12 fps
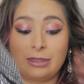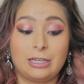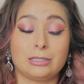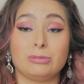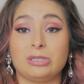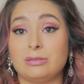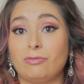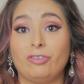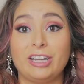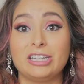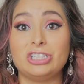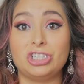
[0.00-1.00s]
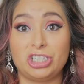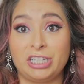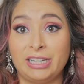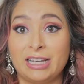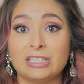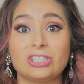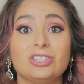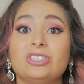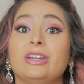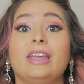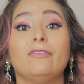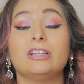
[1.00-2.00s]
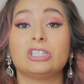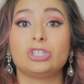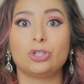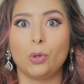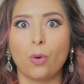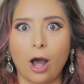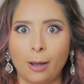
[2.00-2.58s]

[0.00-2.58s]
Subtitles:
this was freaking genius just to give us two